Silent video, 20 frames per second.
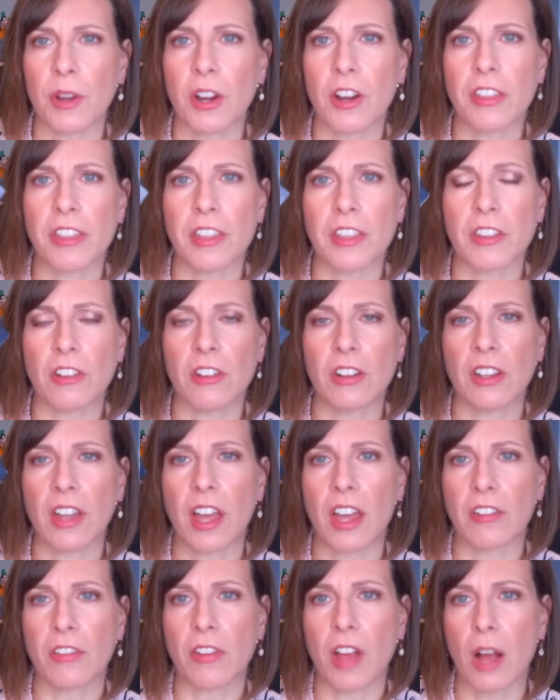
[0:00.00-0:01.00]
bar. I think there are a
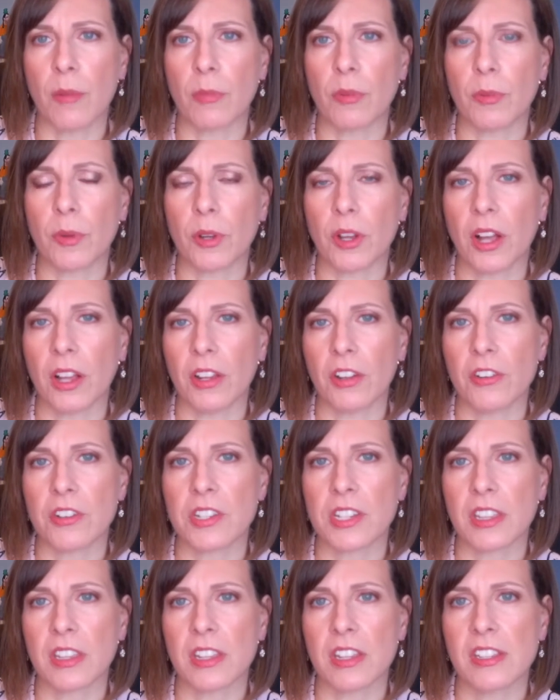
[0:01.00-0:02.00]
lot of comparable
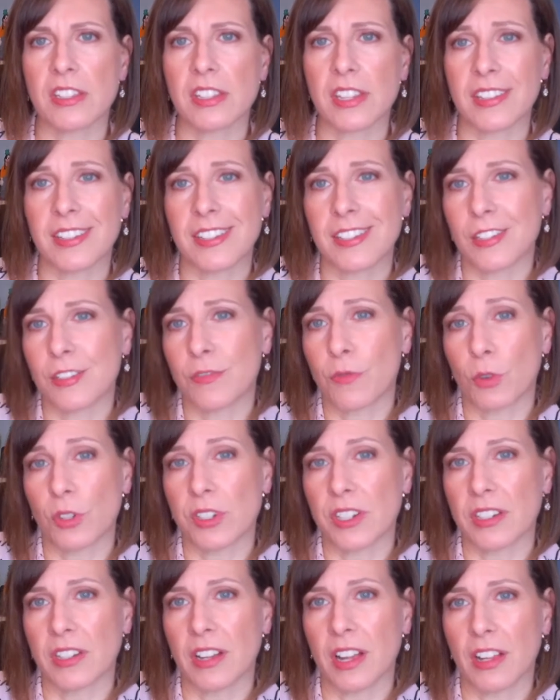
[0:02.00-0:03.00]
colors in this, and this is $14
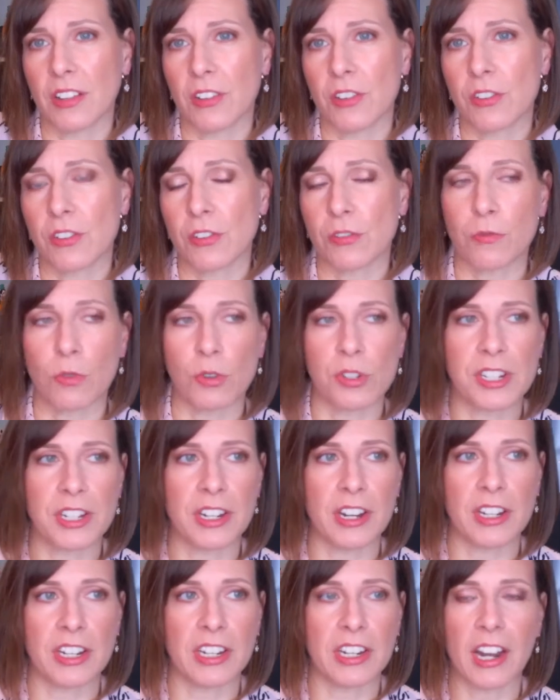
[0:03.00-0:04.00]
or
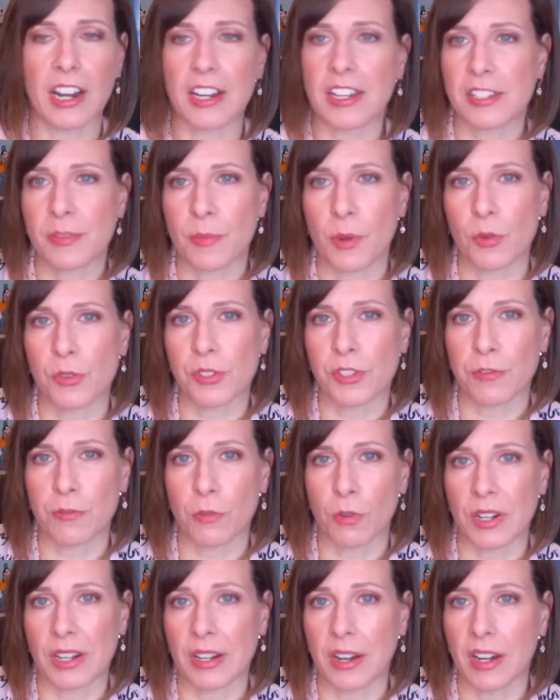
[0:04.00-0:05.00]
$14.99 as opposed to
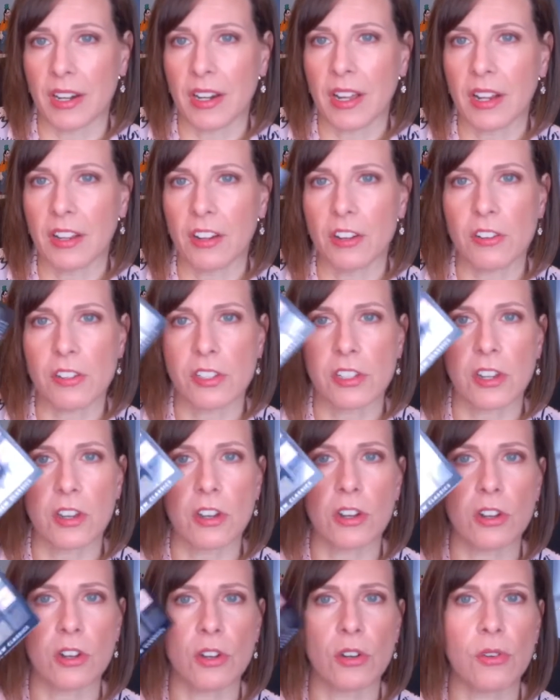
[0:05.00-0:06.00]
$49.
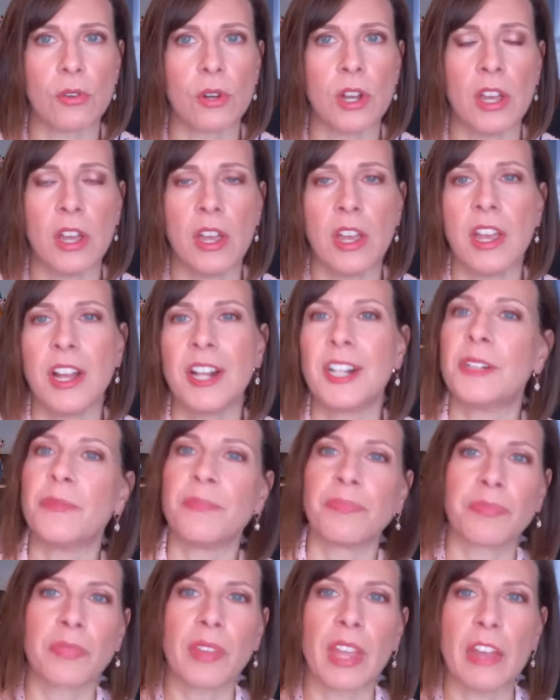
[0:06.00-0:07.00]
So
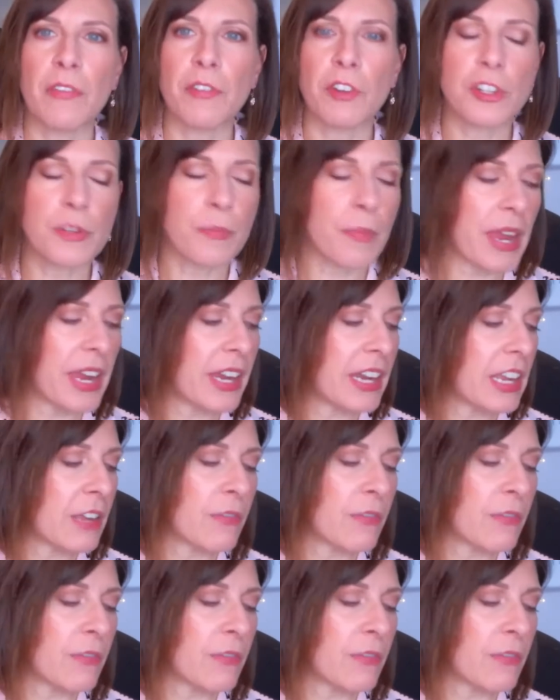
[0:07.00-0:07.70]
if you're debating